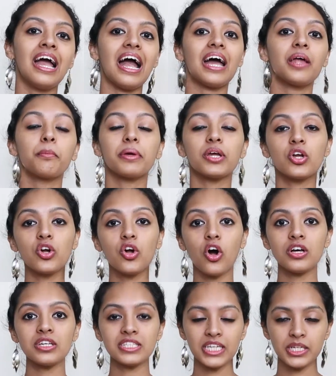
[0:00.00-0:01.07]
And
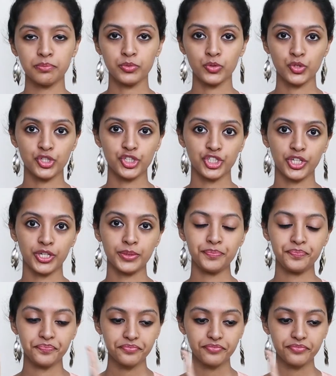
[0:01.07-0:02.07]
because that purusha